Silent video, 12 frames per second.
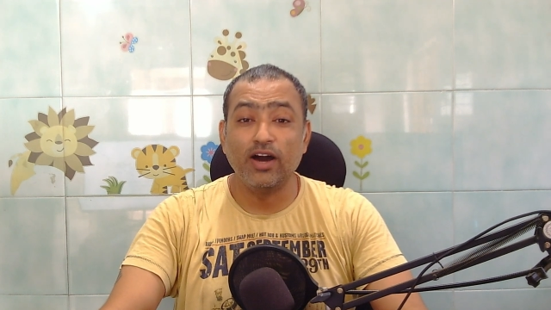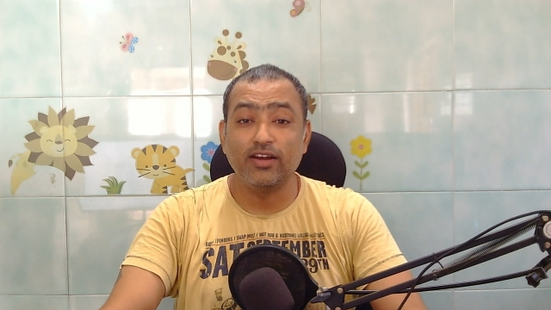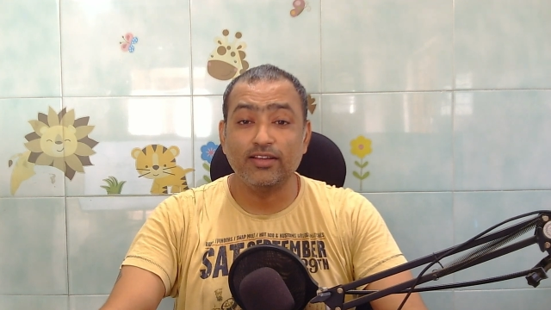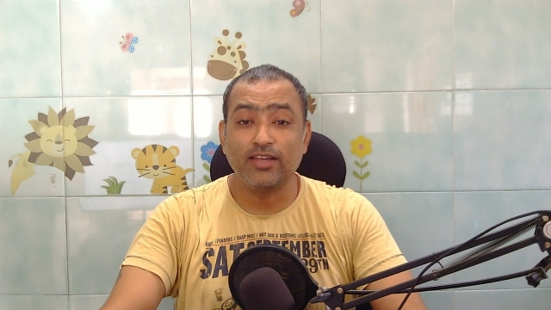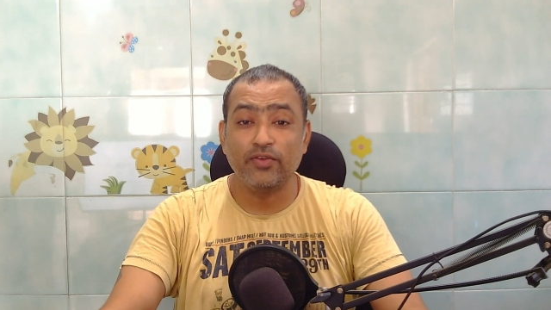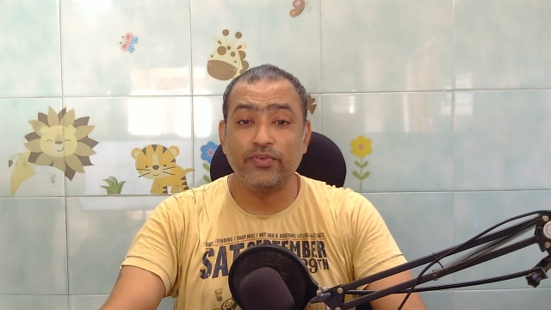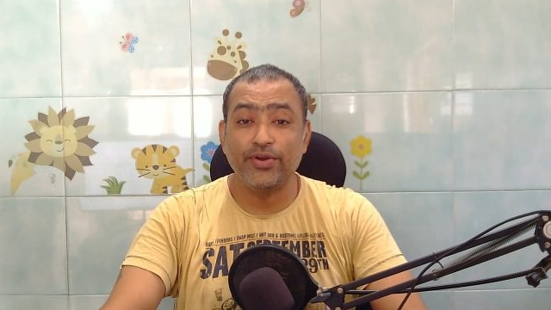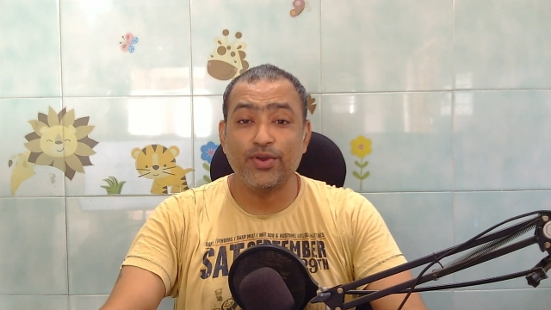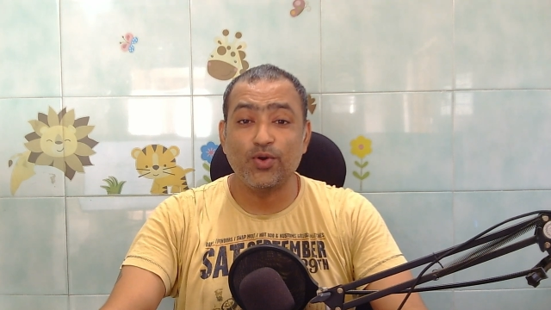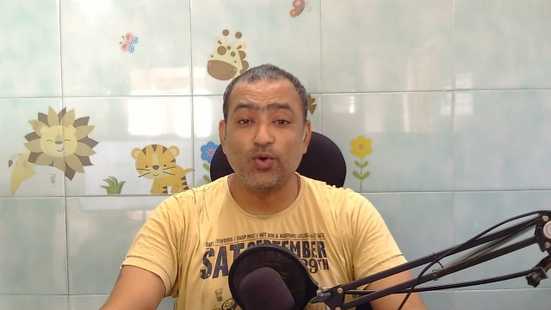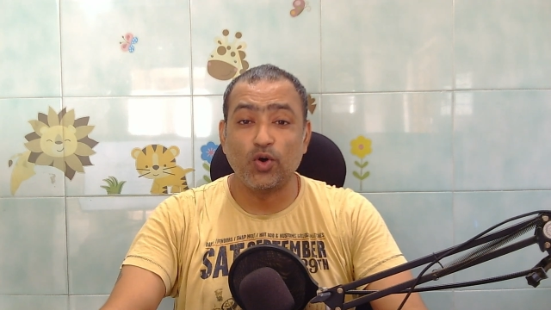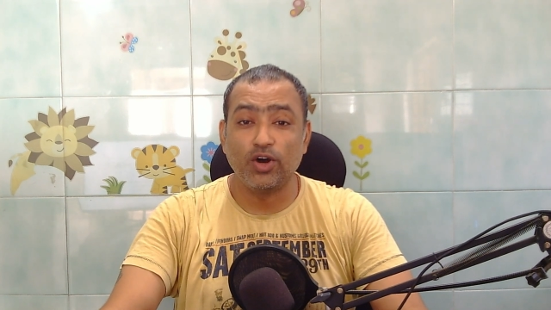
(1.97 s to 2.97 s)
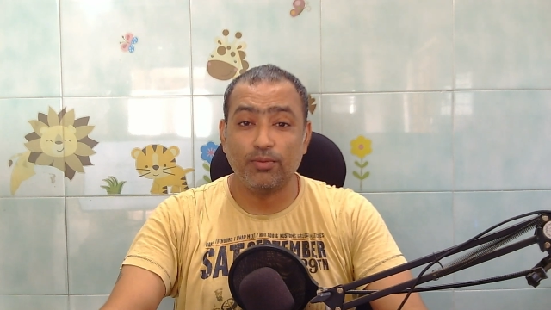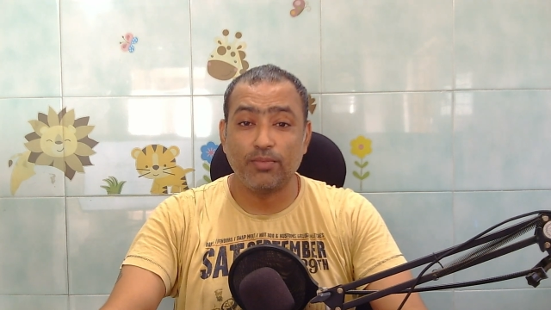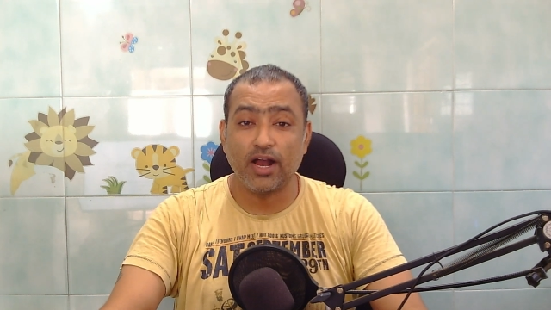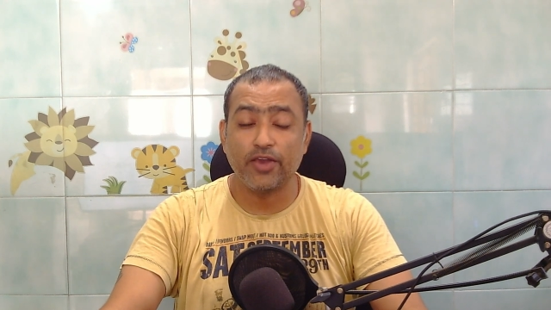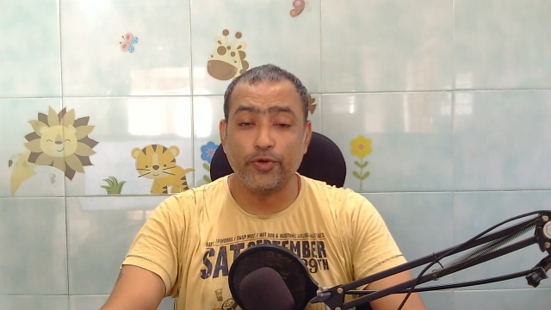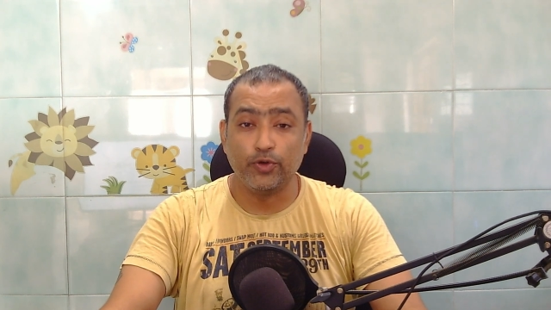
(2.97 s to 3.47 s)
another video on
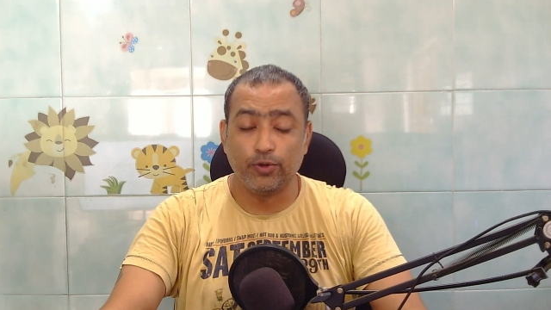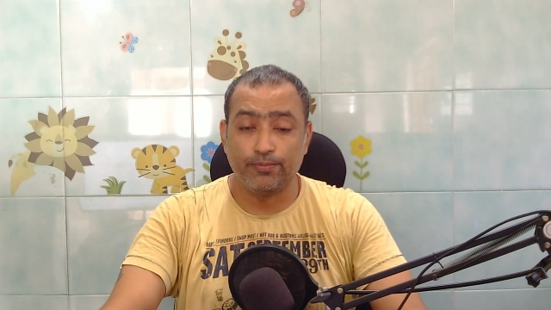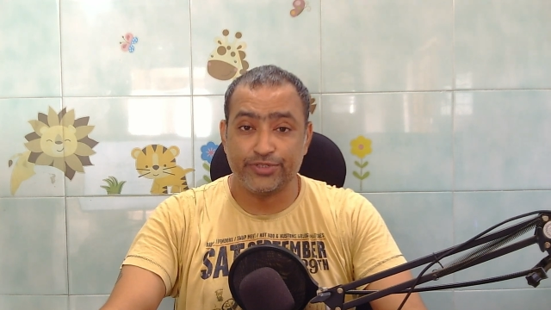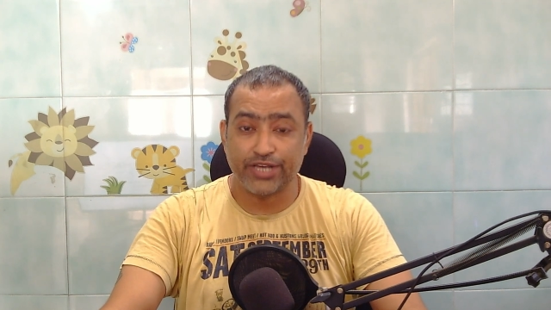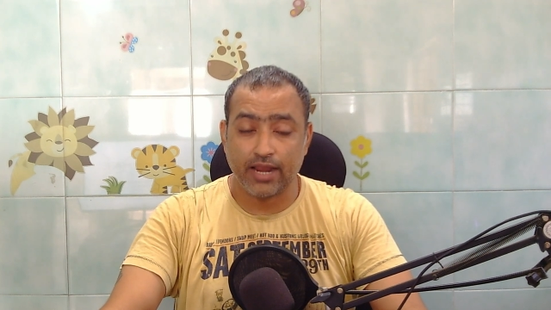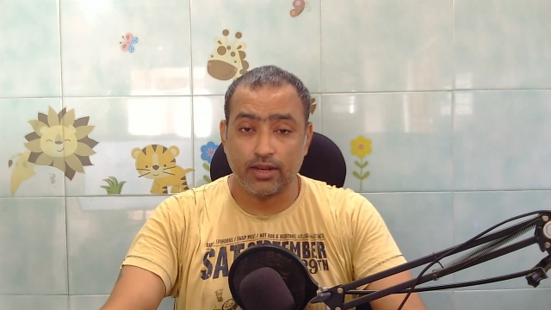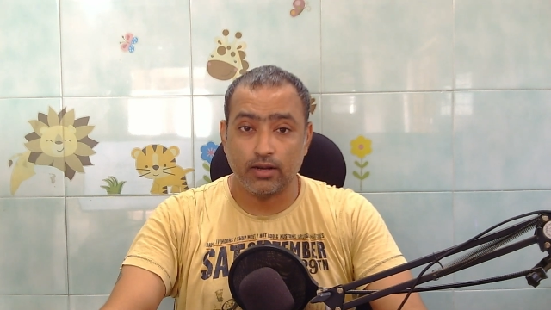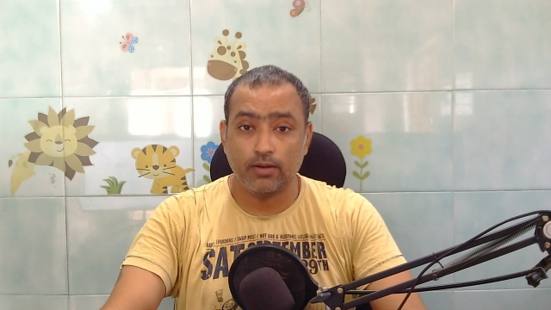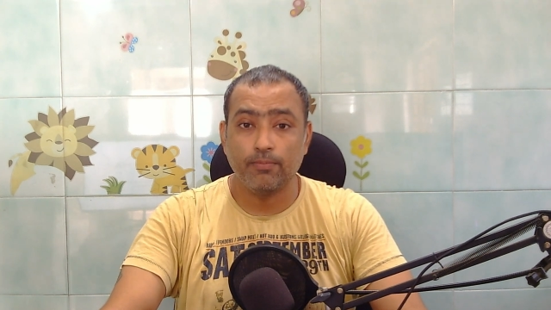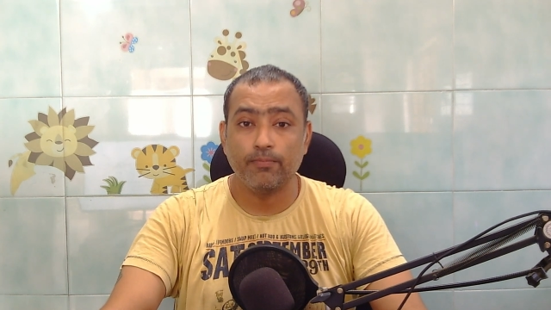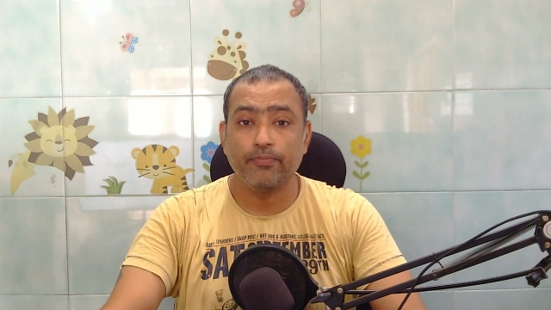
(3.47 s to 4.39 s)
my YouTube channel.